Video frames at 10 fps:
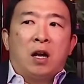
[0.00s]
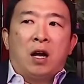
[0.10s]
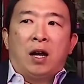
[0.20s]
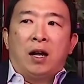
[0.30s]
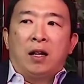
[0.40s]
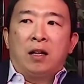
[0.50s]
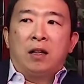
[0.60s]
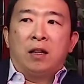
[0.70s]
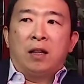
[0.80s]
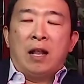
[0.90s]
uh,
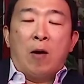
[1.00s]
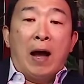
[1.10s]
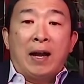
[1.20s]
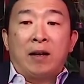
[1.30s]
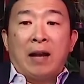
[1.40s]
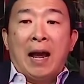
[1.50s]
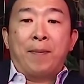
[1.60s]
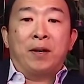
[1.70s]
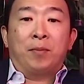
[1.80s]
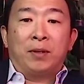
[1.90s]
now I
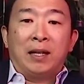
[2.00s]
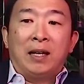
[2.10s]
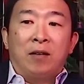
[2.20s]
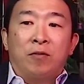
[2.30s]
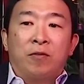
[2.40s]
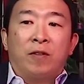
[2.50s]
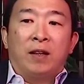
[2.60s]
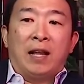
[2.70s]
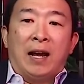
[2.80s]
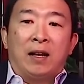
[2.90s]
happen to believe
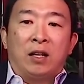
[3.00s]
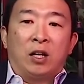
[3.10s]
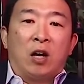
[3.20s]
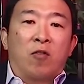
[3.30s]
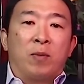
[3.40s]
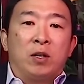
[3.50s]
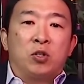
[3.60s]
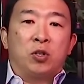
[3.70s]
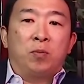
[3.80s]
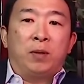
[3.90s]
that the government
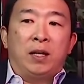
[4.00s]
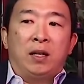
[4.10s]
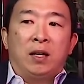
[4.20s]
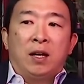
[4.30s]
should be